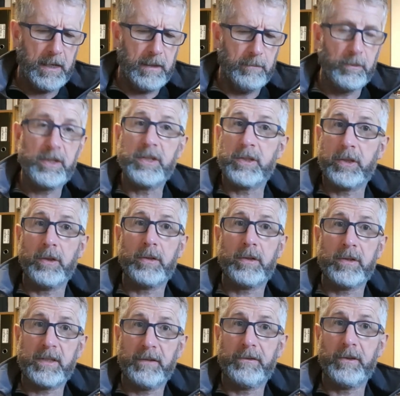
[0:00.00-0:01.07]
which is good
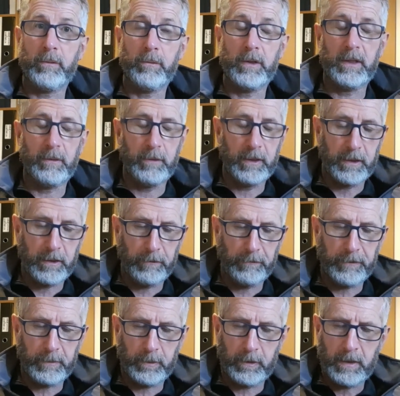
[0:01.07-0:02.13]
because they feel really
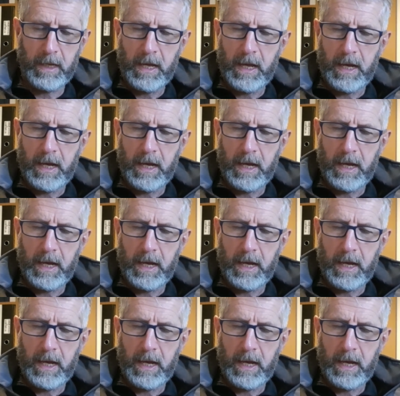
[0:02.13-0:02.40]
comfortable.